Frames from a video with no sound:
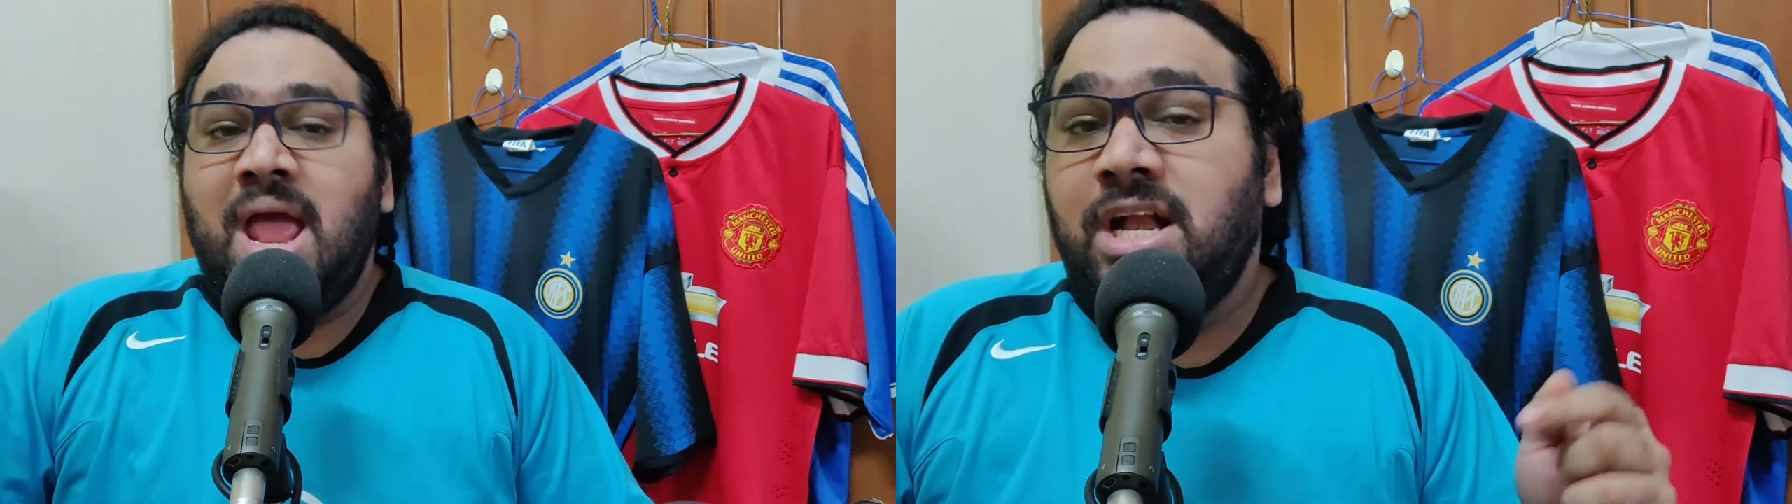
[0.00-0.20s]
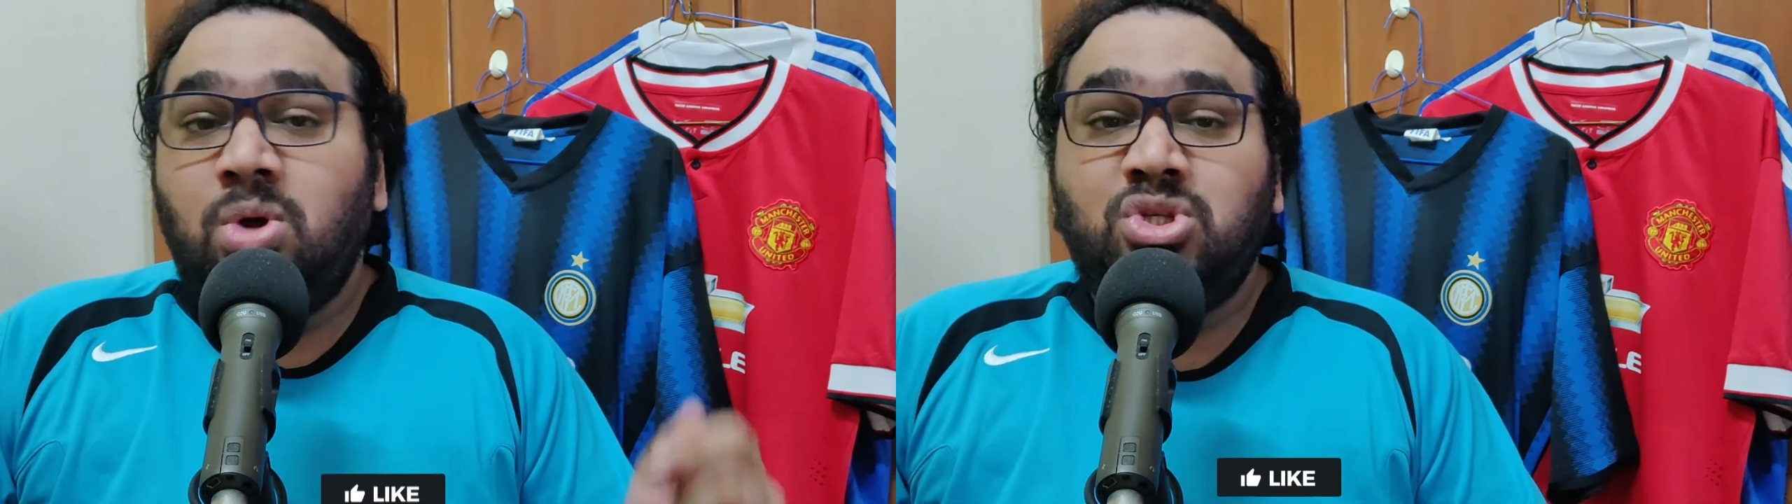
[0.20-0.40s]

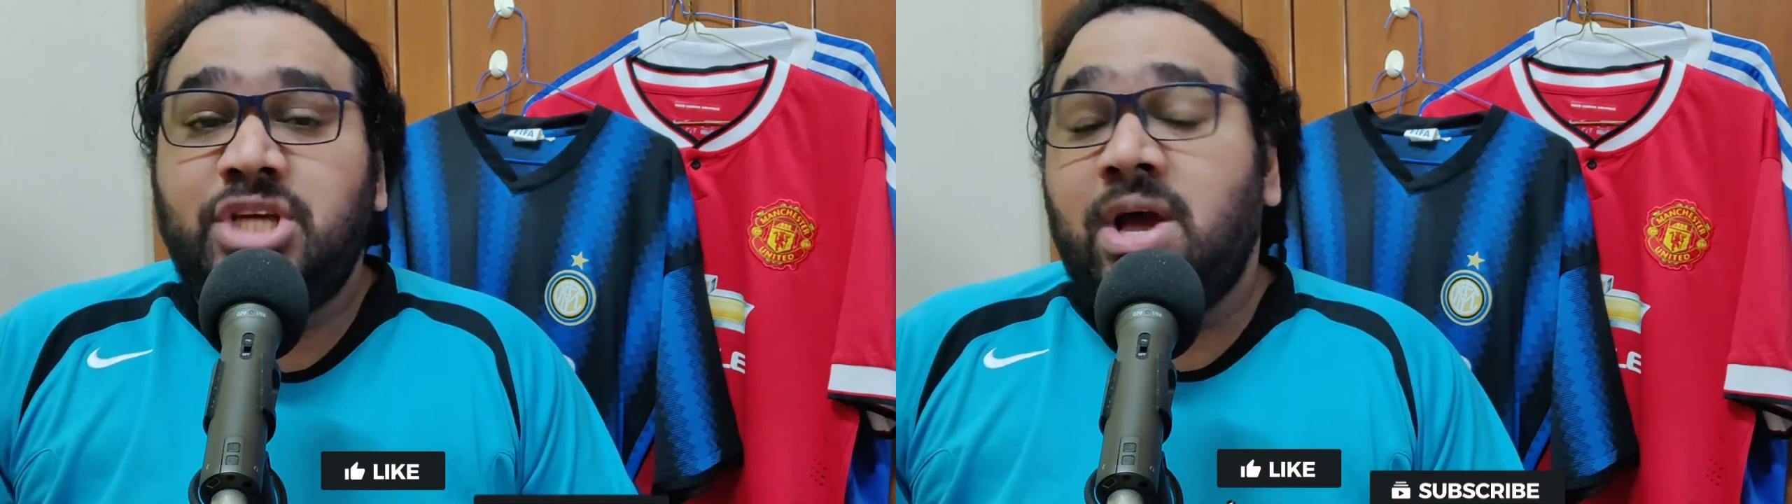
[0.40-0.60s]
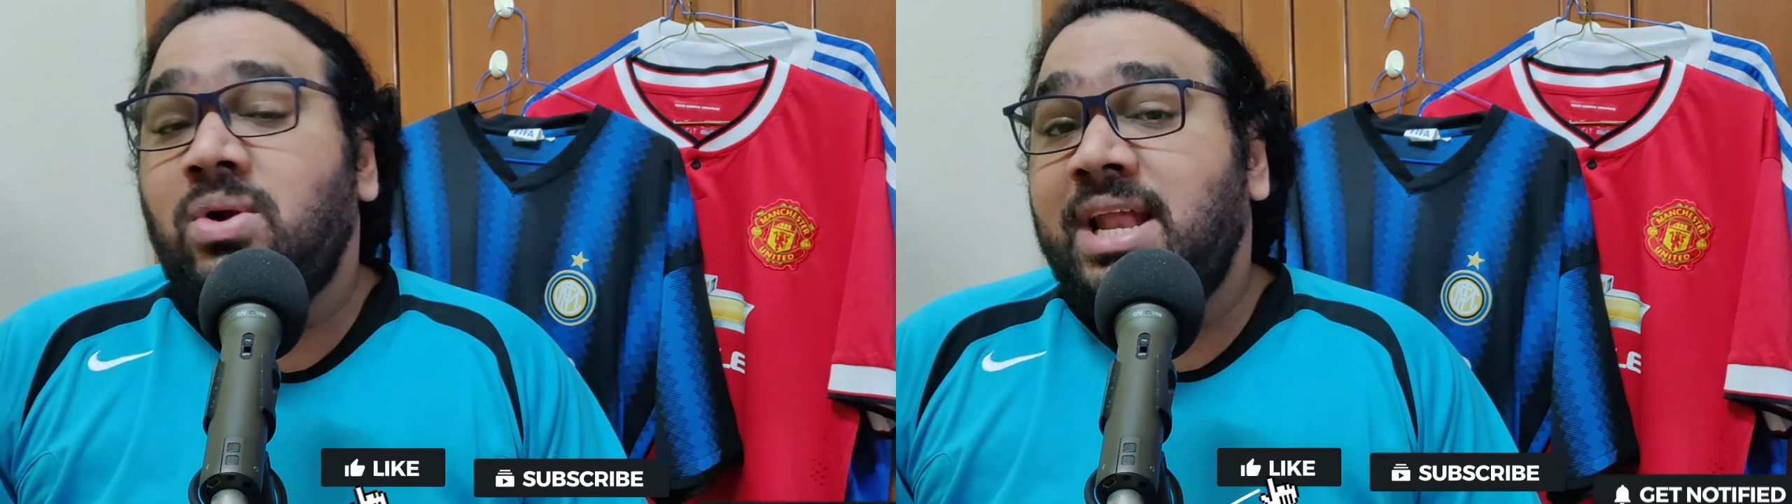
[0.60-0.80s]
and do
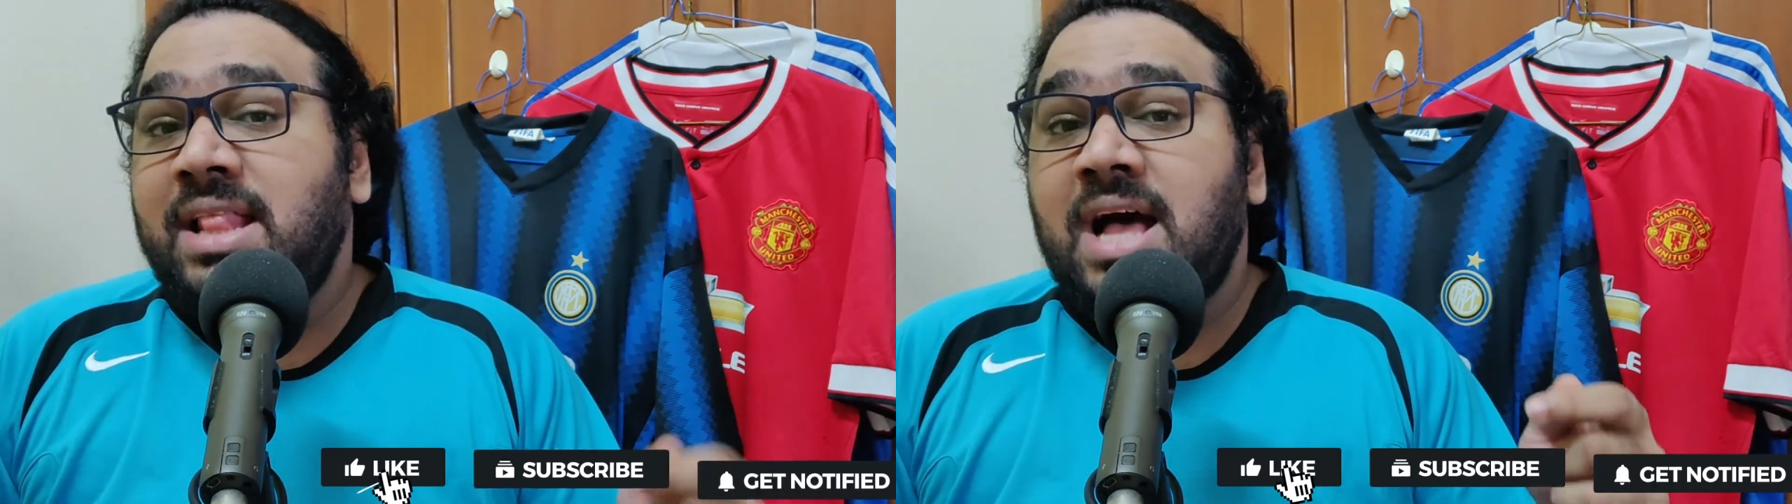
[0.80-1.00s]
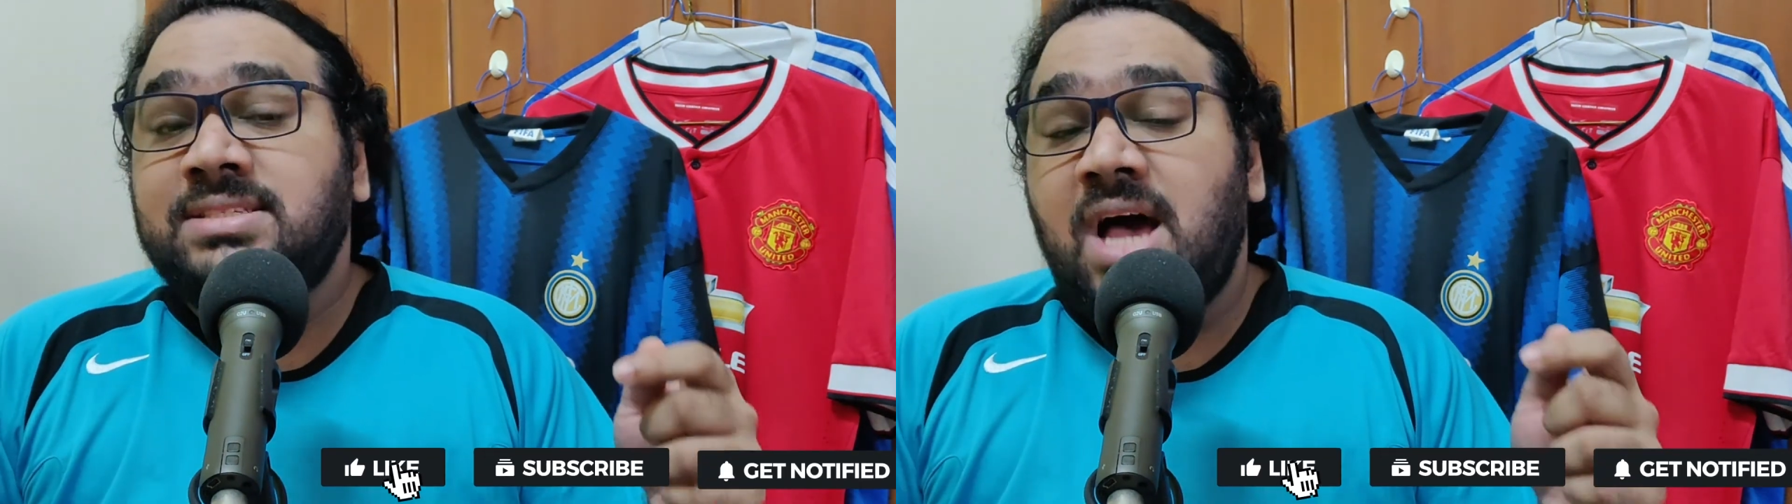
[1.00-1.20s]
check out
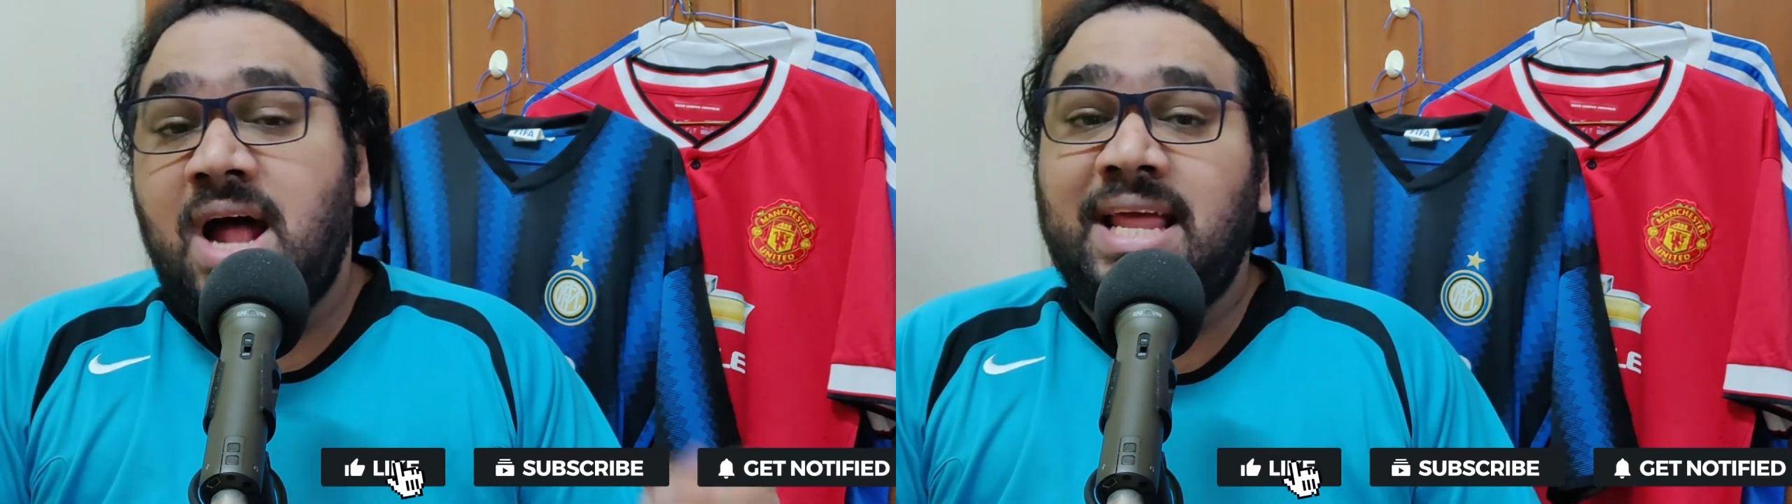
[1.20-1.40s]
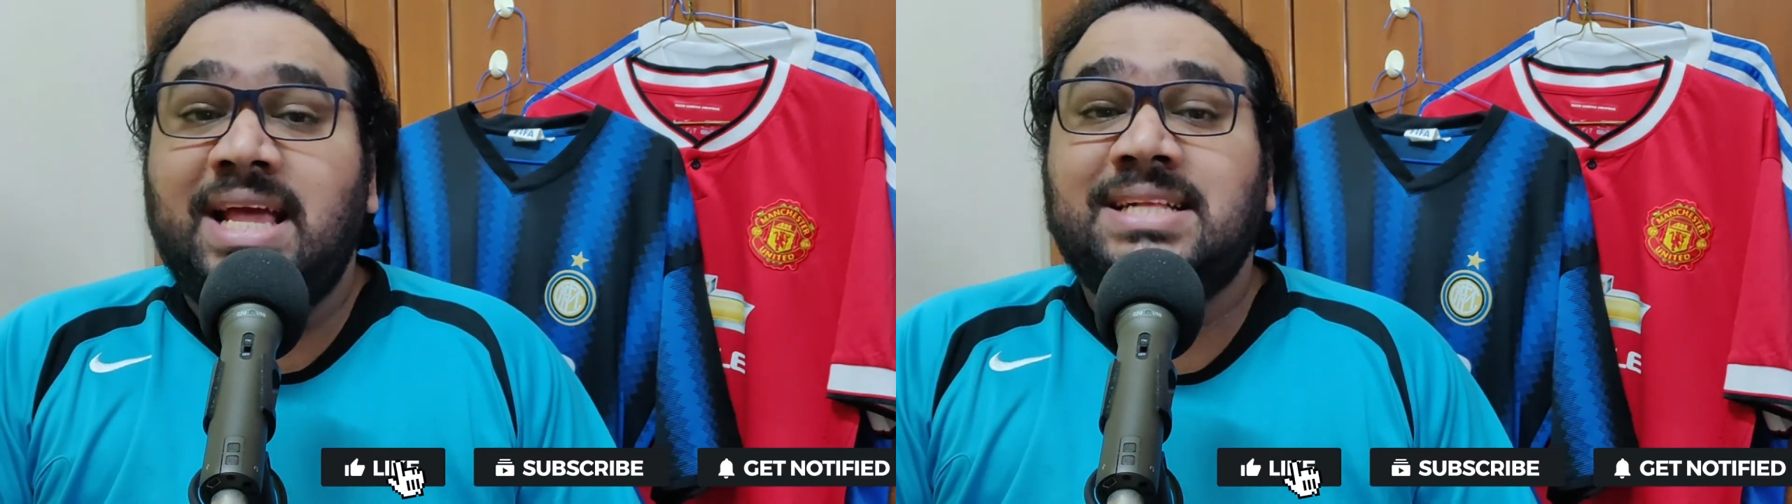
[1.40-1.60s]
Nithanth's
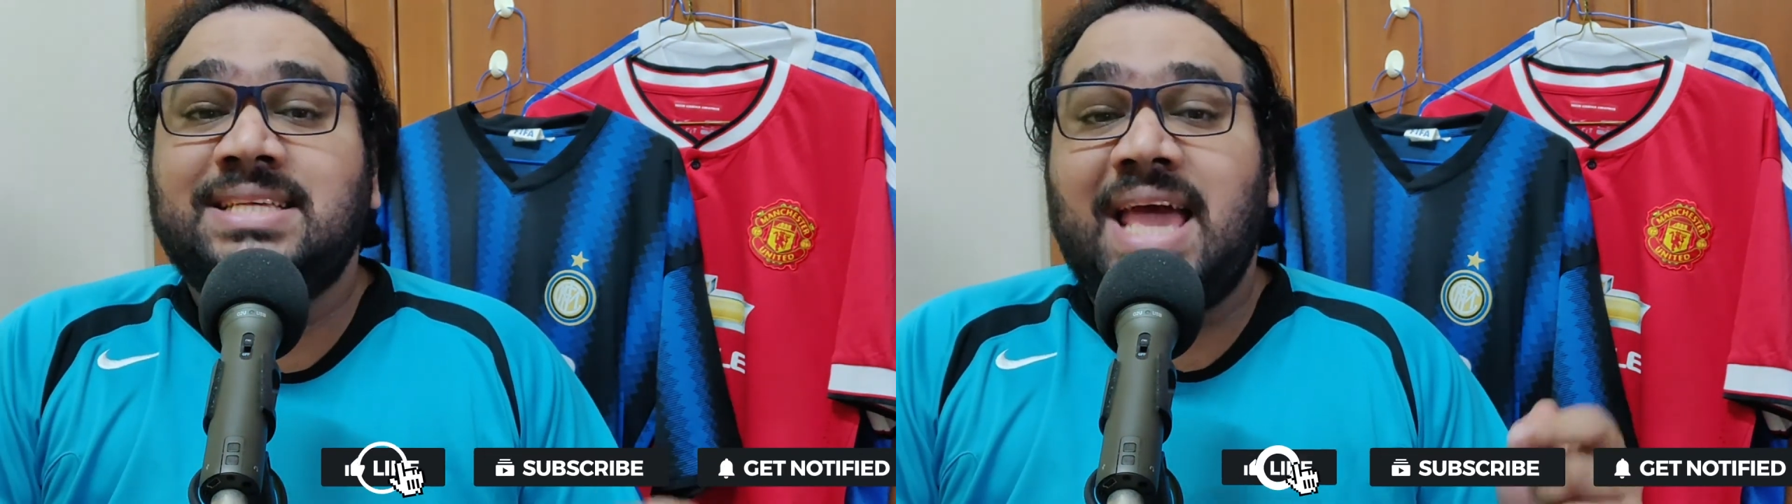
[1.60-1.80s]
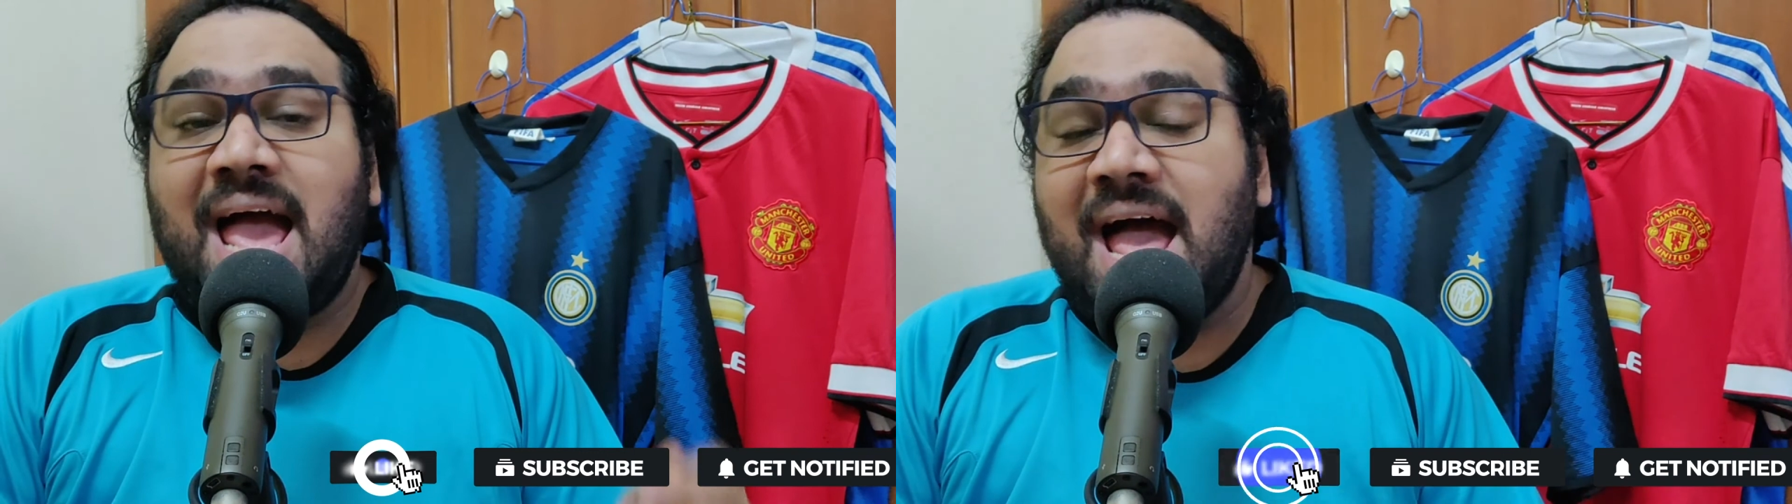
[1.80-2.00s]
articles